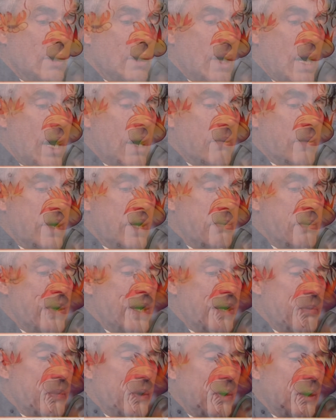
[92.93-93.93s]
How many
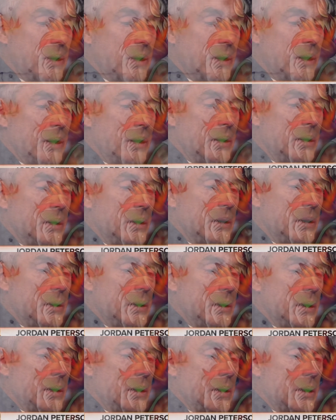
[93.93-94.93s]
people
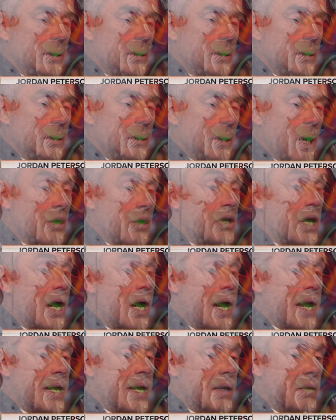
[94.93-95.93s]
are
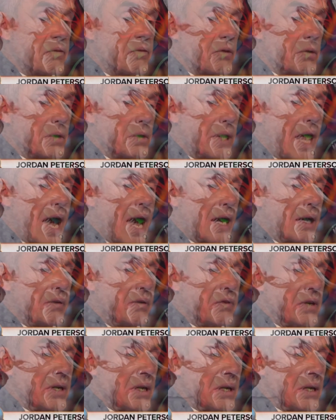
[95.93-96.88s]
dying for lack of an